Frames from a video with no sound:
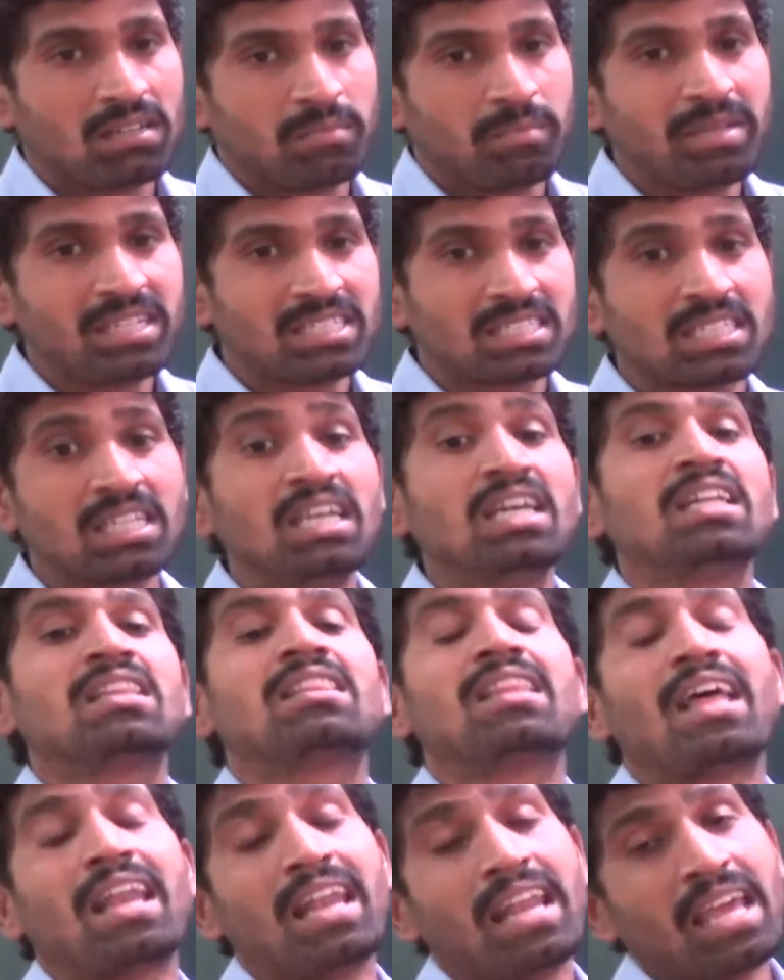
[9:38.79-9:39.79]
means
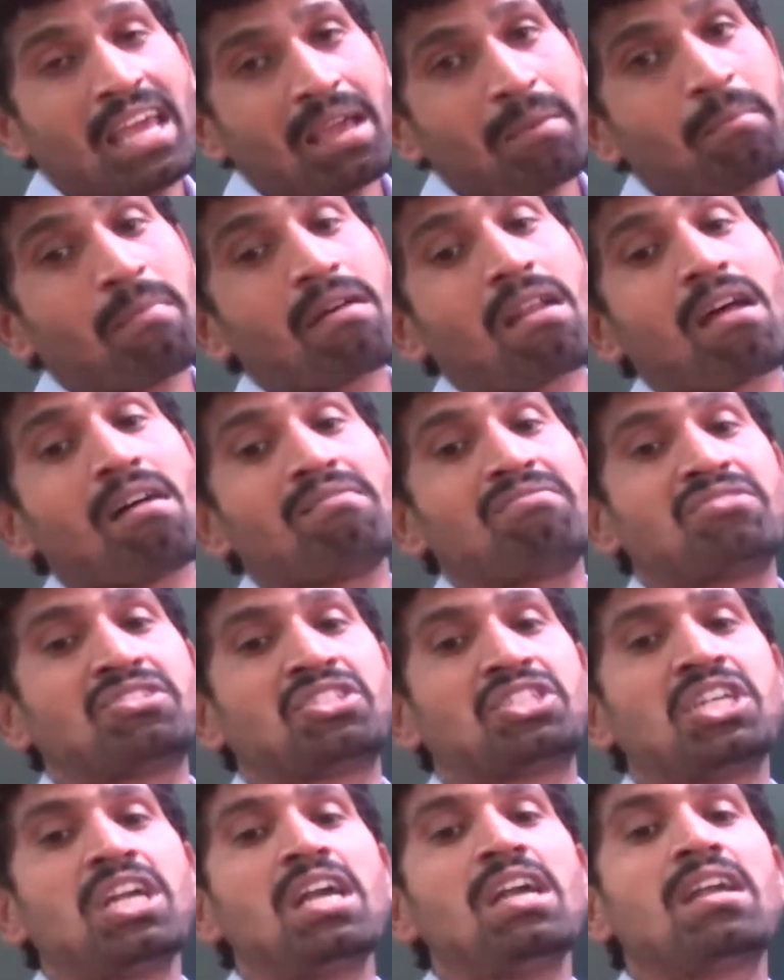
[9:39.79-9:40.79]
the labor
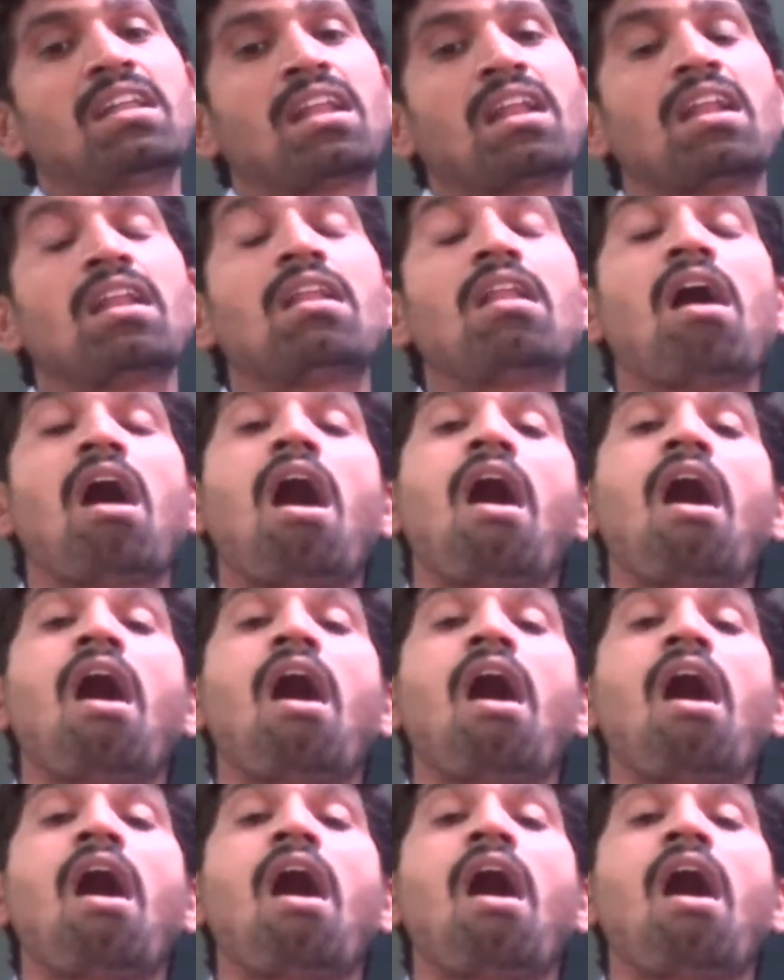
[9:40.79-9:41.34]
of children